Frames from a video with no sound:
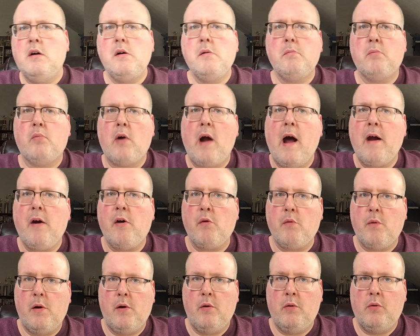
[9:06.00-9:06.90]
Briar
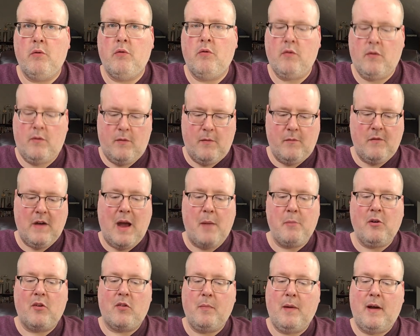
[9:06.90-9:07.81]
Rose from
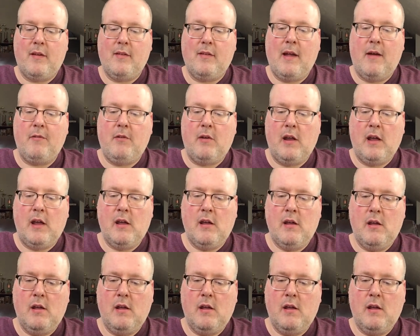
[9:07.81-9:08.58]
Fabrics by Stephanie.